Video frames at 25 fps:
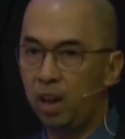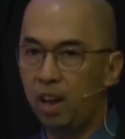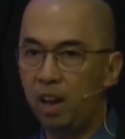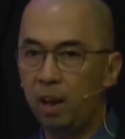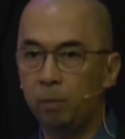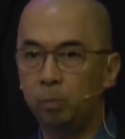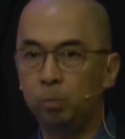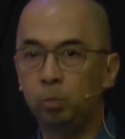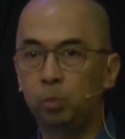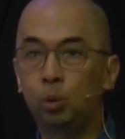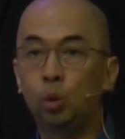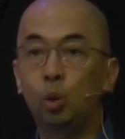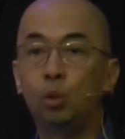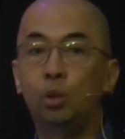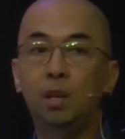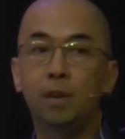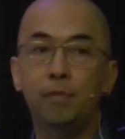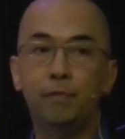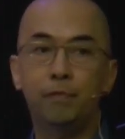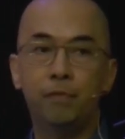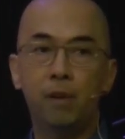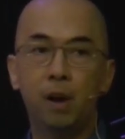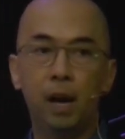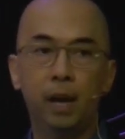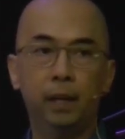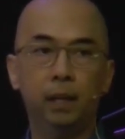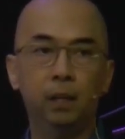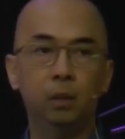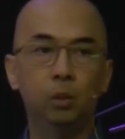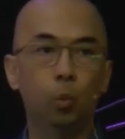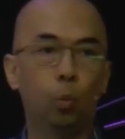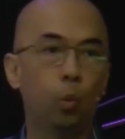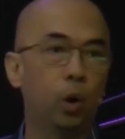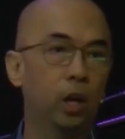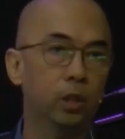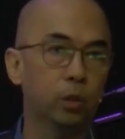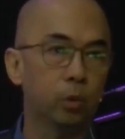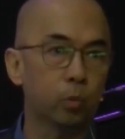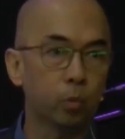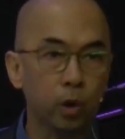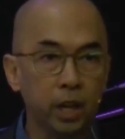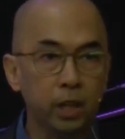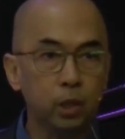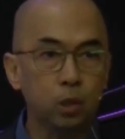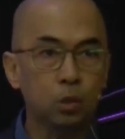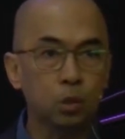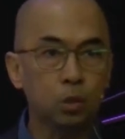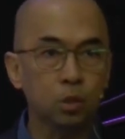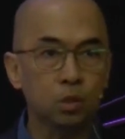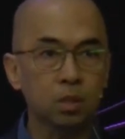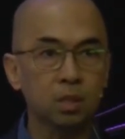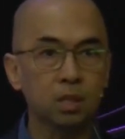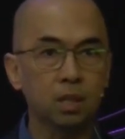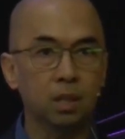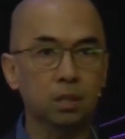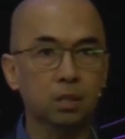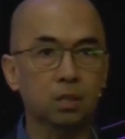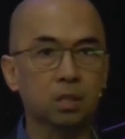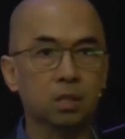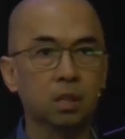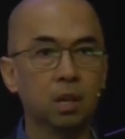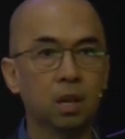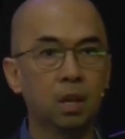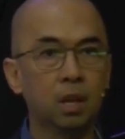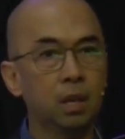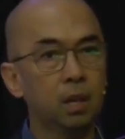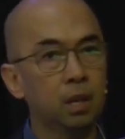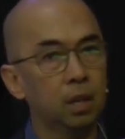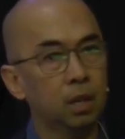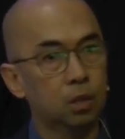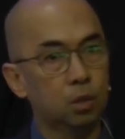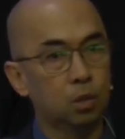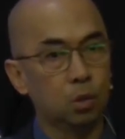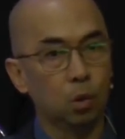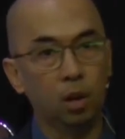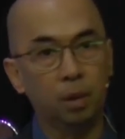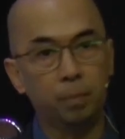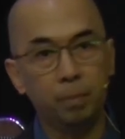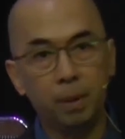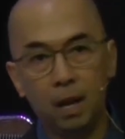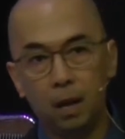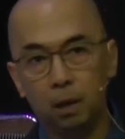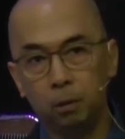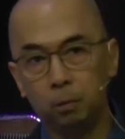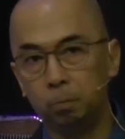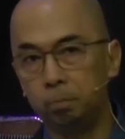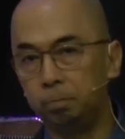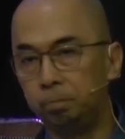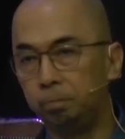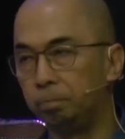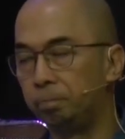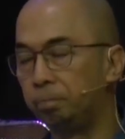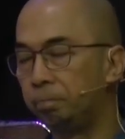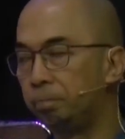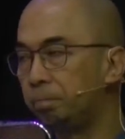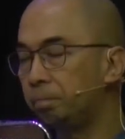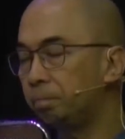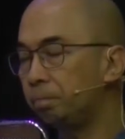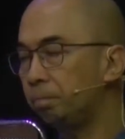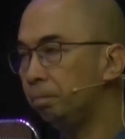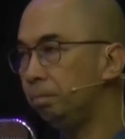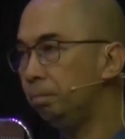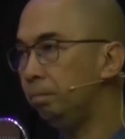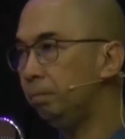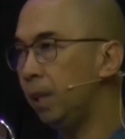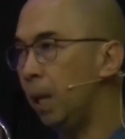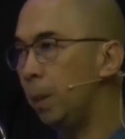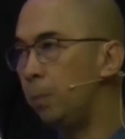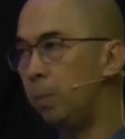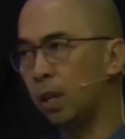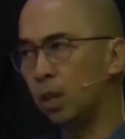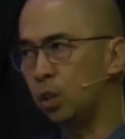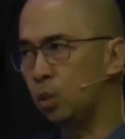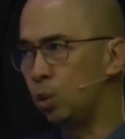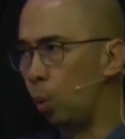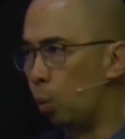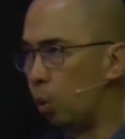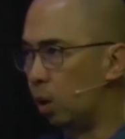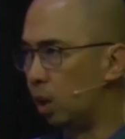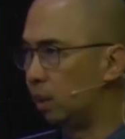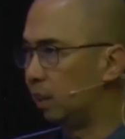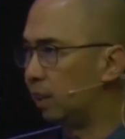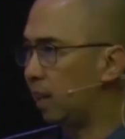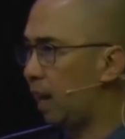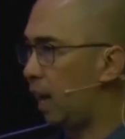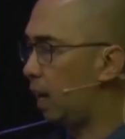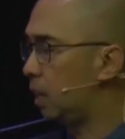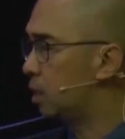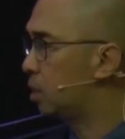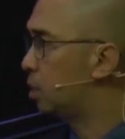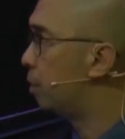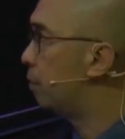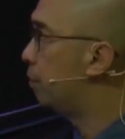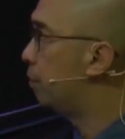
have to define what righteousness is all about, because the world has